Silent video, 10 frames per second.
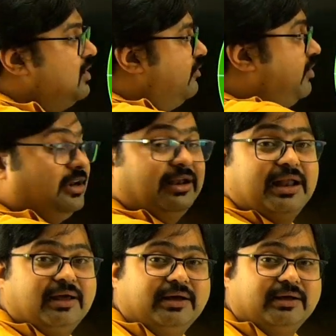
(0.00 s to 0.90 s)
We will
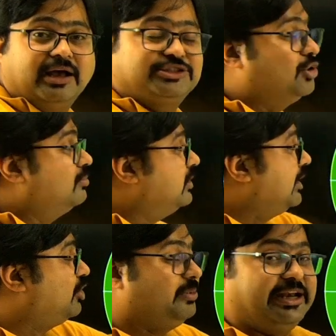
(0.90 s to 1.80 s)
assume
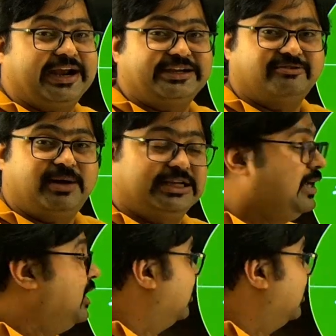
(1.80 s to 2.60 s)
that to be negative mass,